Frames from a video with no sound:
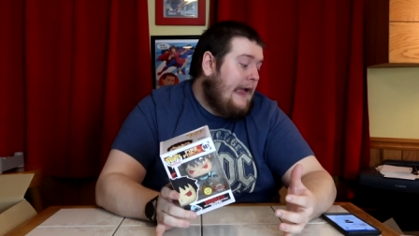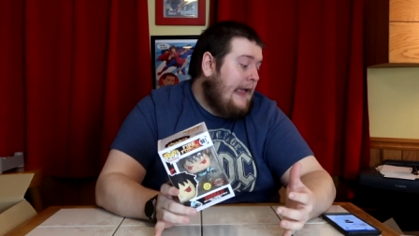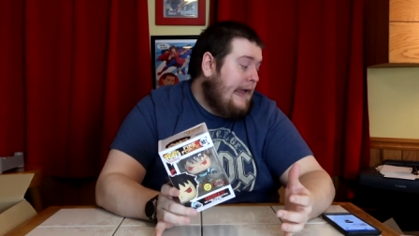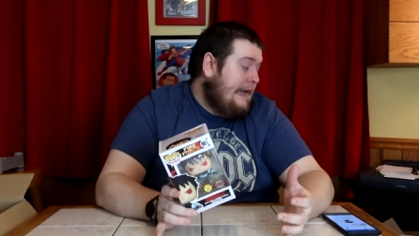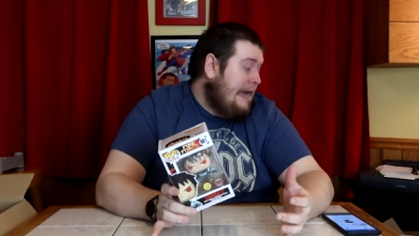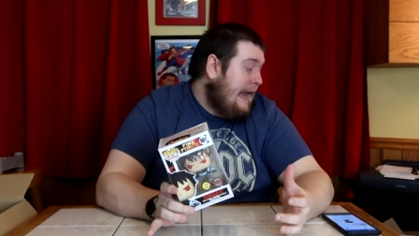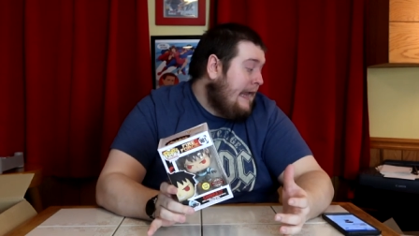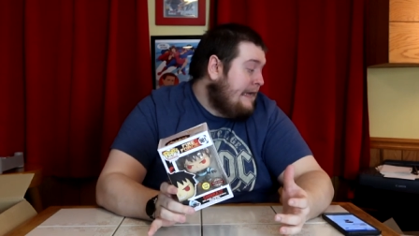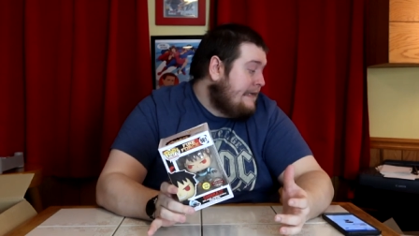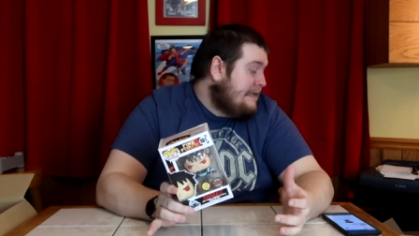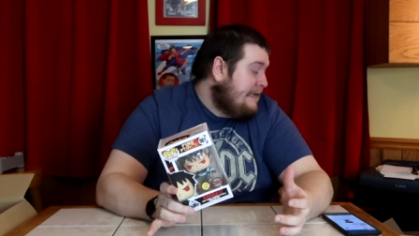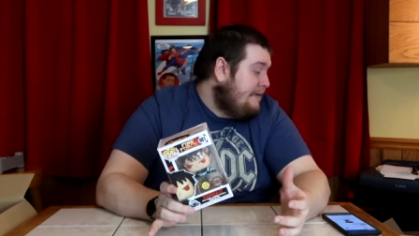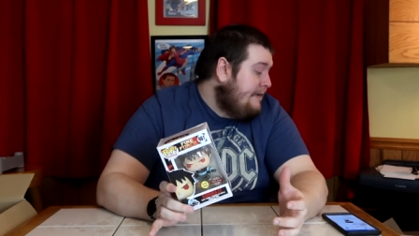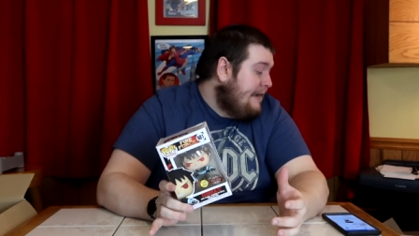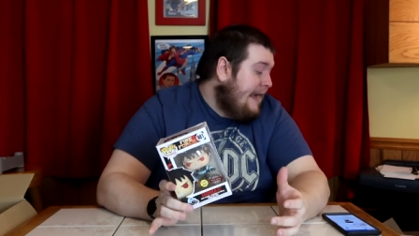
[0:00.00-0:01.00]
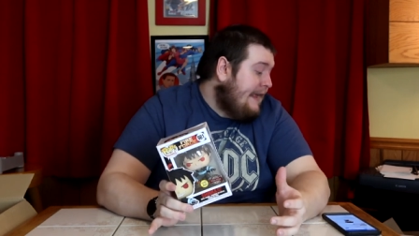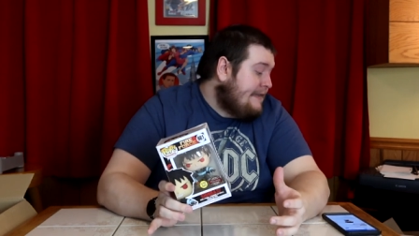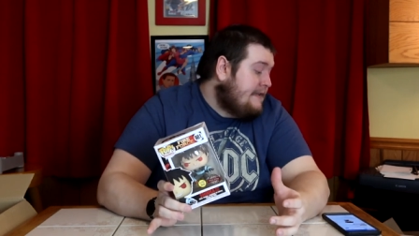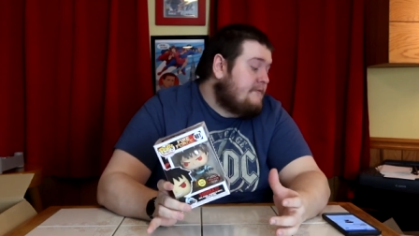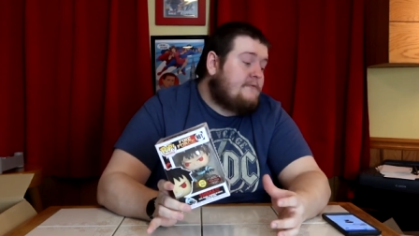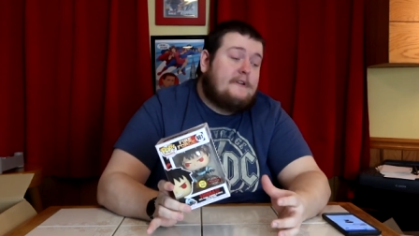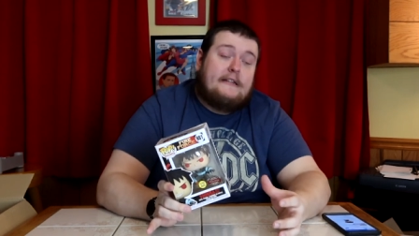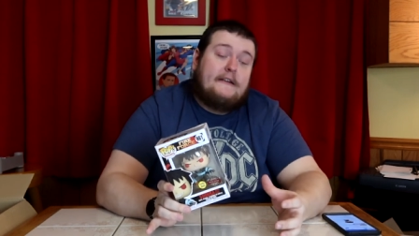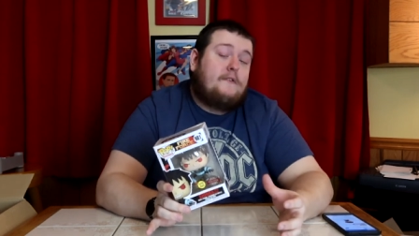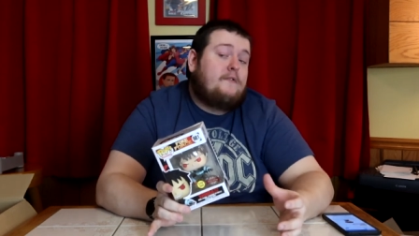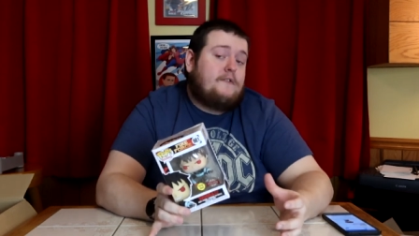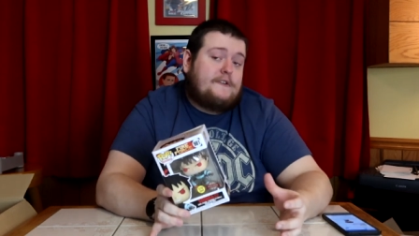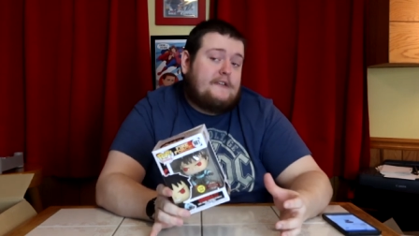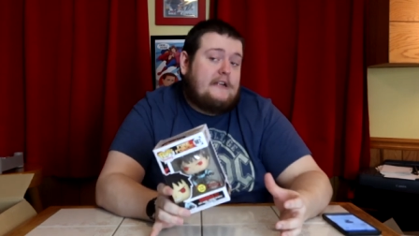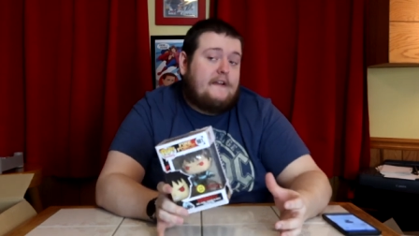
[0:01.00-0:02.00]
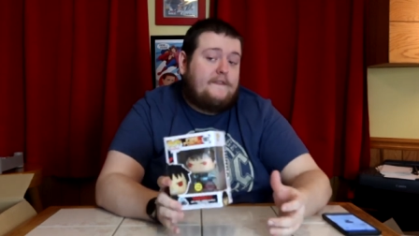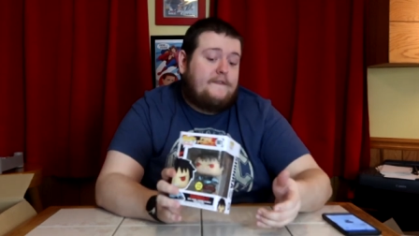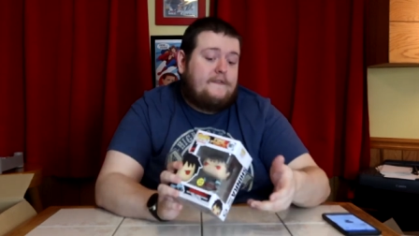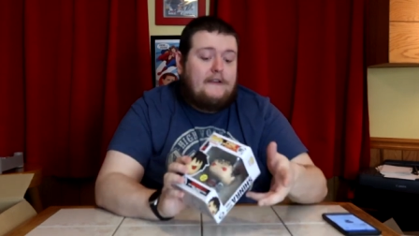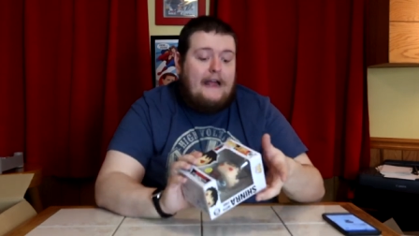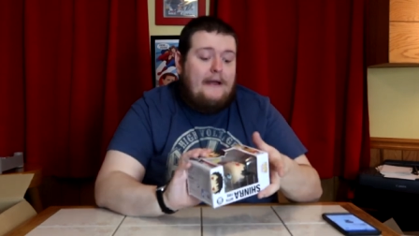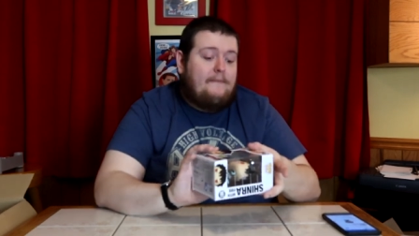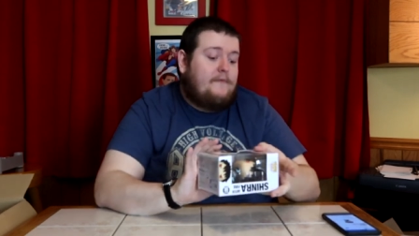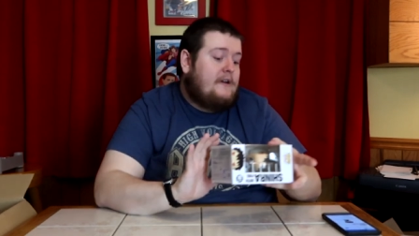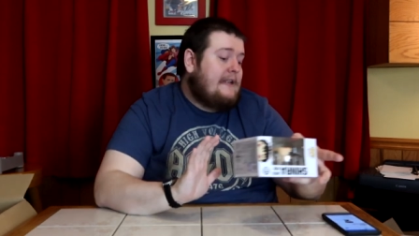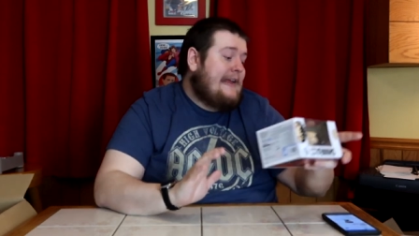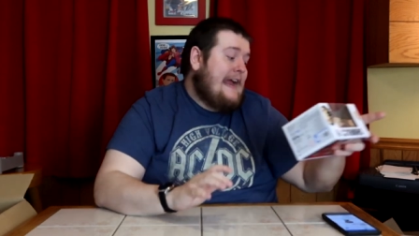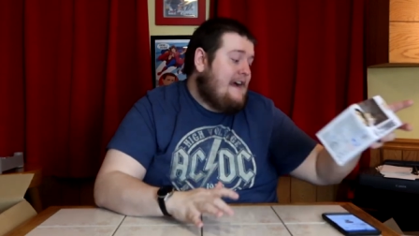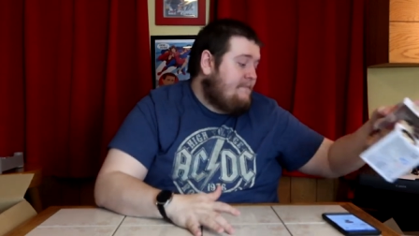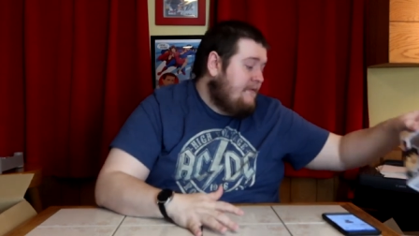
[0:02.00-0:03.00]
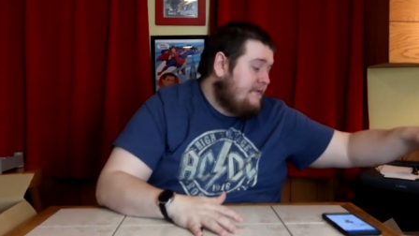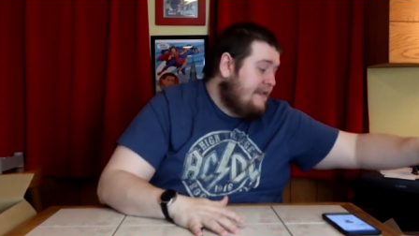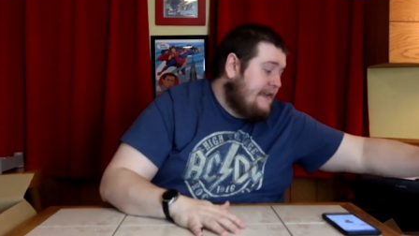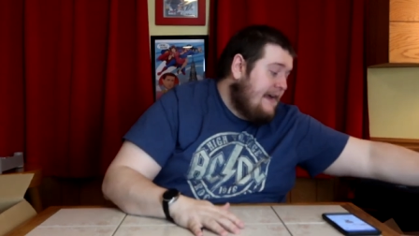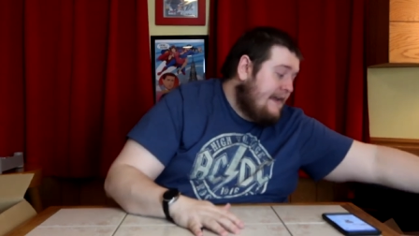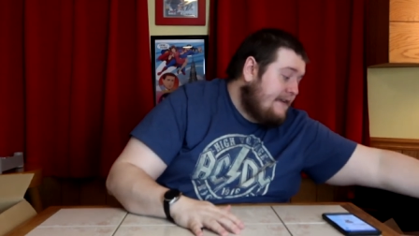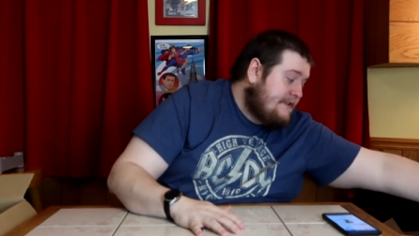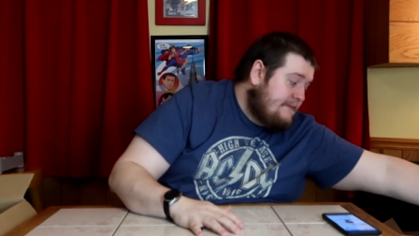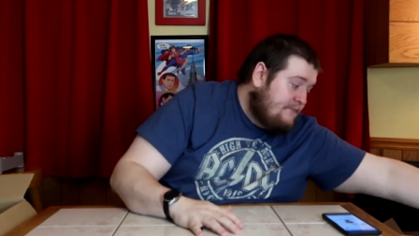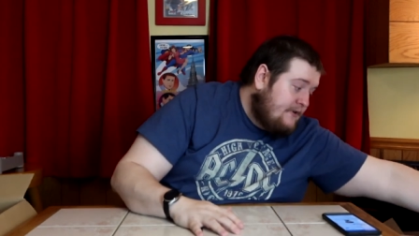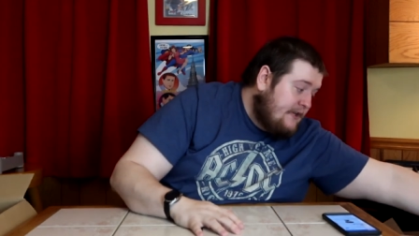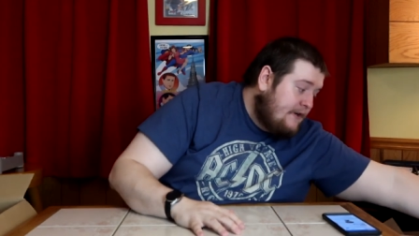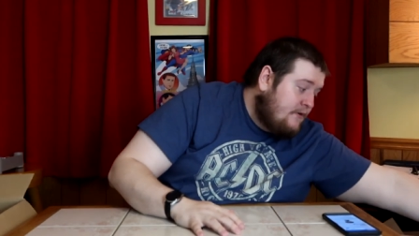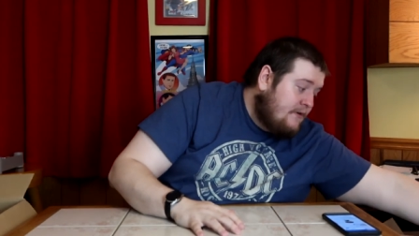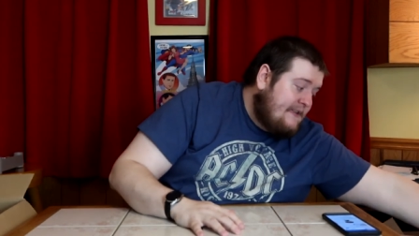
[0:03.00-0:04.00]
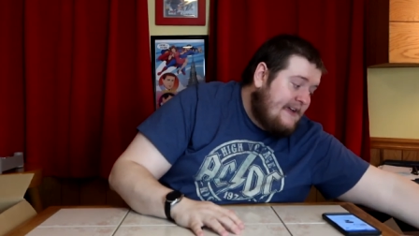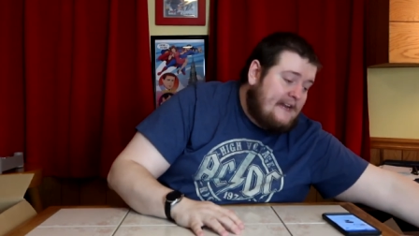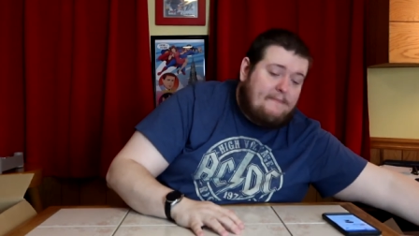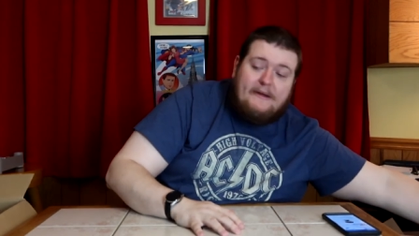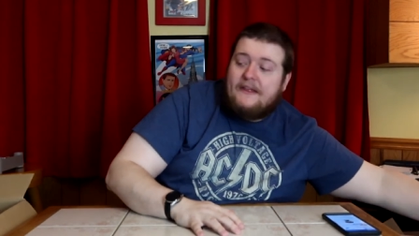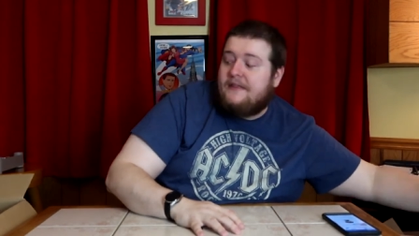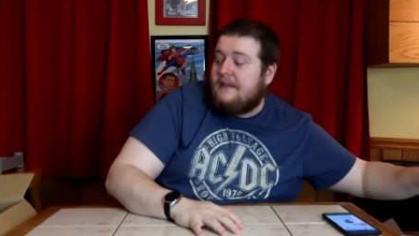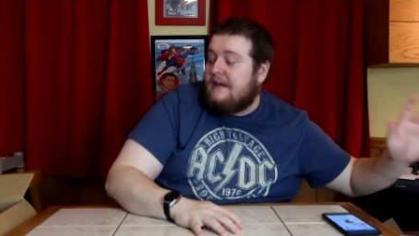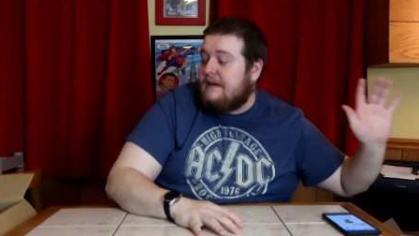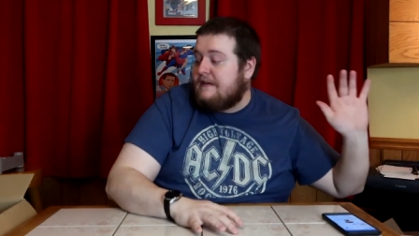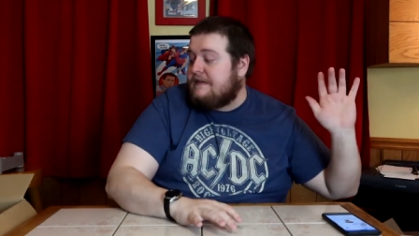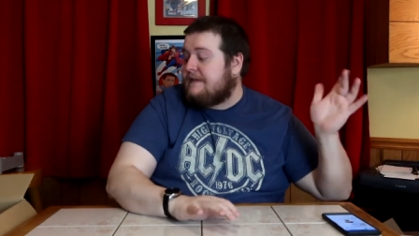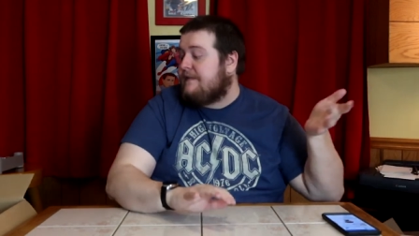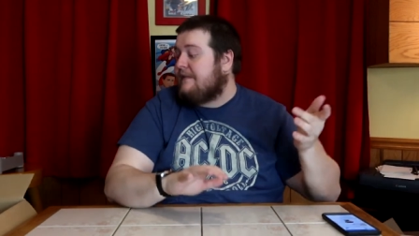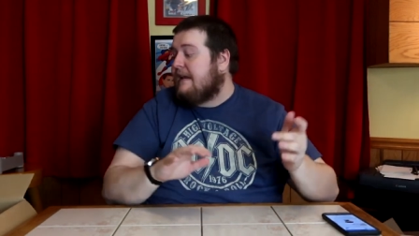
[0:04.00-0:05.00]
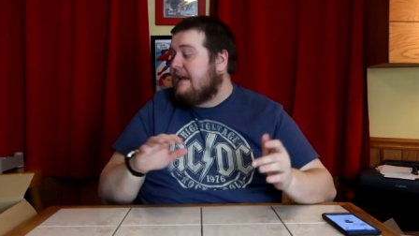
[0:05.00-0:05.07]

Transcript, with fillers: And honestly, we got some really cool stuff. I'm really happy with that. Some really cool anime things.